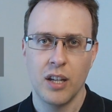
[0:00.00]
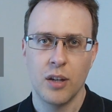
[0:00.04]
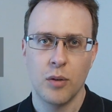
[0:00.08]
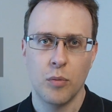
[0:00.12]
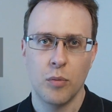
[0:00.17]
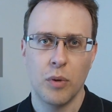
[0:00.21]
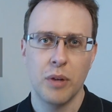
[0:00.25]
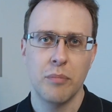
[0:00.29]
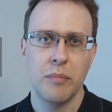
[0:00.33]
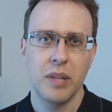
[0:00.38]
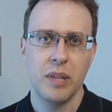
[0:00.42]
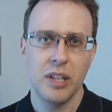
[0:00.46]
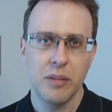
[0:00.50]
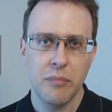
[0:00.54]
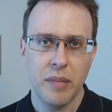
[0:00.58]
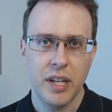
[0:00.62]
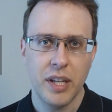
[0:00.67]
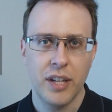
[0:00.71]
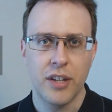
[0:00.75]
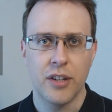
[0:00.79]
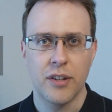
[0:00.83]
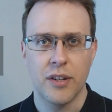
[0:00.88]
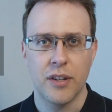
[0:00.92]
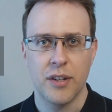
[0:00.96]
One
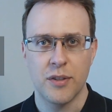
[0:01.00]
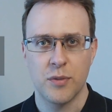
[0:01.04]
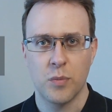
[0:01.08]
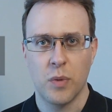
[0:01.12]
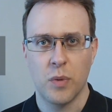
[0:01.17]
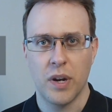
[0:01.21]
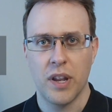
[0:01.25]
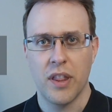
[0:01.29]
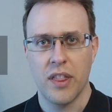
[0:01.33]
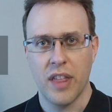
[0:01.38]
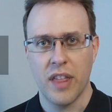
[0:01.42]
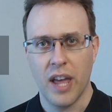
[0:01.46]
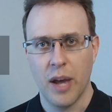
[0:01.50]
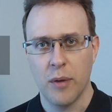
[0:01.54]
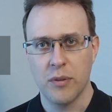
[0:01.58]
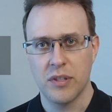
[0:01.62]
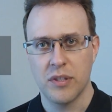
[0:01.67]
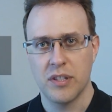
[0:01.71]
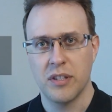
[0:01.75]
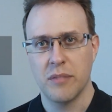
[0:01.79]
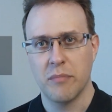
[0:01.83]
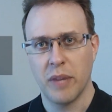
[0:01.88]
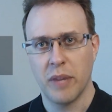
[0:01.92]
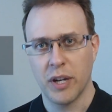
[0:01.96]
millimeter is
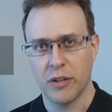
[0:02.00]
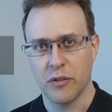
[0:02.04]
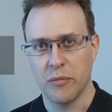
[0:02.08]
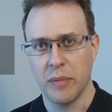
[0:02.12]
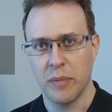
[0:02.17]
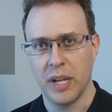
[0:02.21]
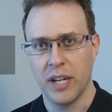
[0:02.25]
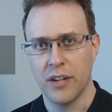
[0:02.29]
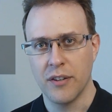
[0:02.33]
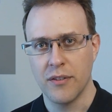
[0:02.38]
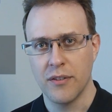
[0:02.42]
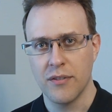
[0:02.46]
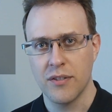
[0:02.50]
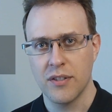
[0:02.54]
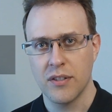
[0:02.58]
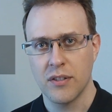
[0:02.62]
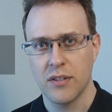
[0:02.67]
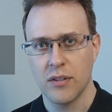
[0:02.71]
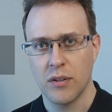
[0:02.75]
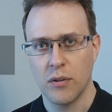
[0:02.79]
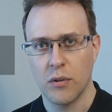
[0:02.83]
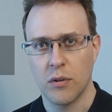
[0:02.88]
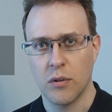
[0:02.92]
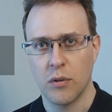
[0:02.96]
1,000 micrometers,
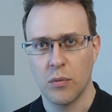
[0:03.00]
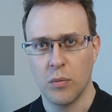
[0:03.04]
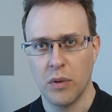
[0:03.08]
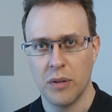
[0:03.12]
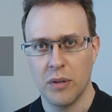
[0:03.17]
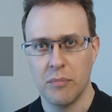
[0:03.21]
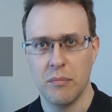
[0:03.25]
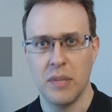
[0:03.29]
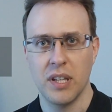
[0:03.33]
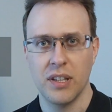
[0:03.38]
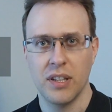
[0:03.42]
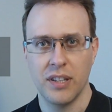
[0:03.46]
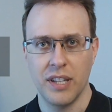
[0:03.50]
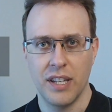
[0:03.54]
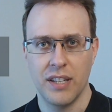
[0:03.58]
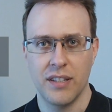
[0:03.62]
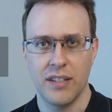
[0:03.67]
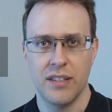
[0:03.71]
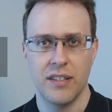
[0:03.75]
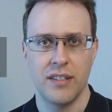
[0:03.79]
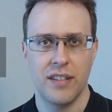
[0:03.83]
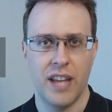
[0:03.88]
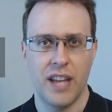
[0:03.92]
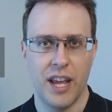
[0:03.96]
or 1
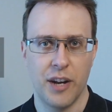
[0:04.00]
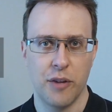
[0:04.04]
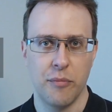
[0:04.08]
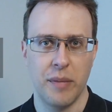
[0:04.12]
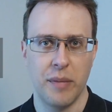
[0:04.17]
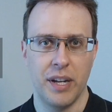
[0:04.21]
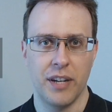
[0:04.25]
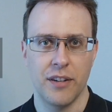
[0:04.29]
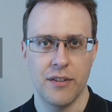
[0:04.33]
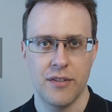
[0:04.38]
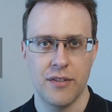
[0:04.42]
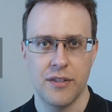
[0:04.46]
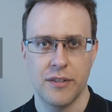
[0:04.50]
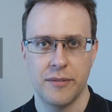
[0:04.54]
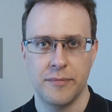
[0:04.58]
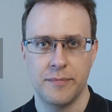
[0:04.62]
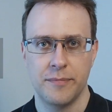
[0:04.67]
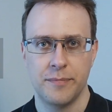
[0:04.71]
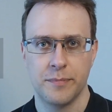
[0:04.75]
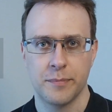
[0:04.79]
million nanometers.